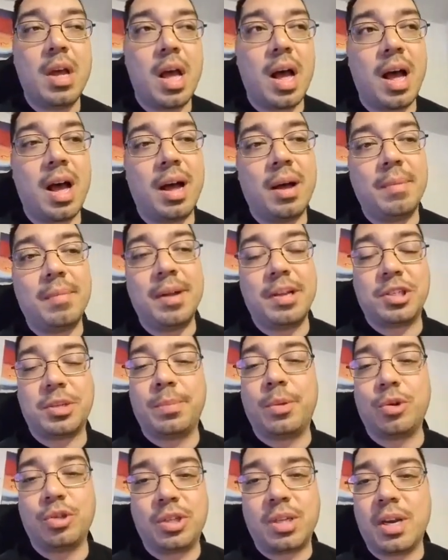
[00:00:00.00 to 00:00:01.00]
as
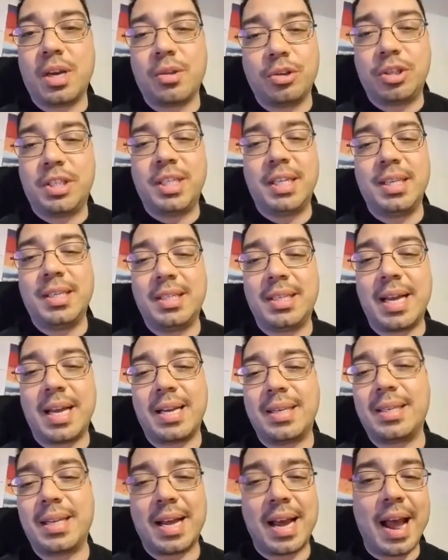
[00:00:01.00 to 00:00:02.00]
opposed to other teas
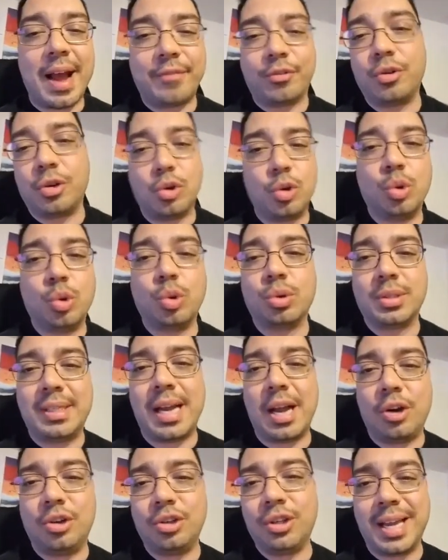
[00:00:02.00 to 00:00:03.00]
that after it cools
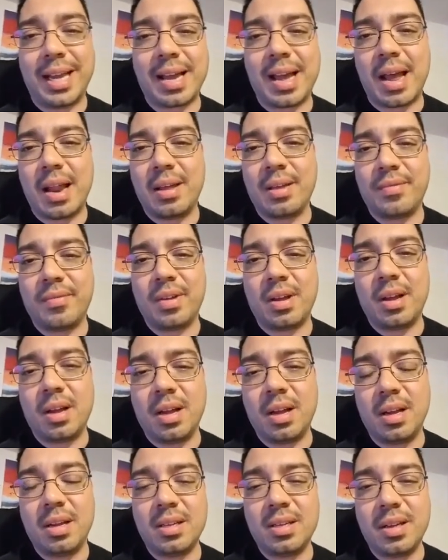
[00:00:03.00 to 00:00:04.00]
down, you get kind of
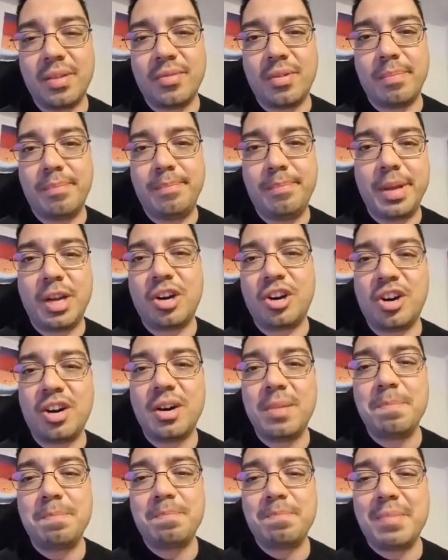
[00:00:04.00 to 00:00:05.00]
a
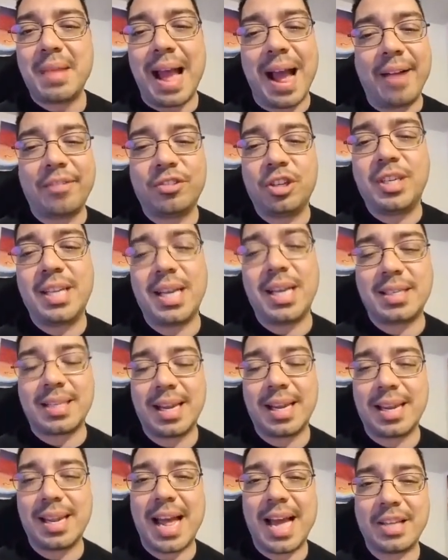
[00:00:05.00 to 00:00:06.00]
bitter aftertaste,
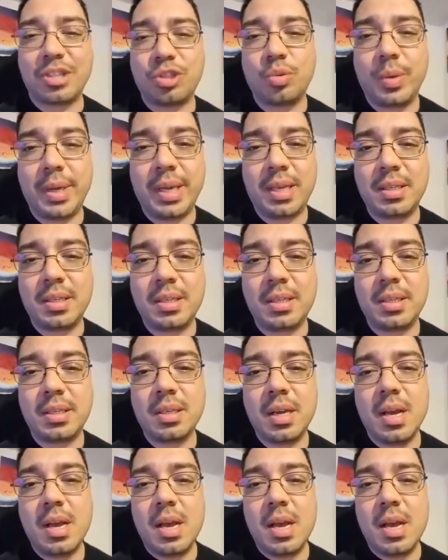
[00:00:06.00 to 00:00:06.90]
like last week's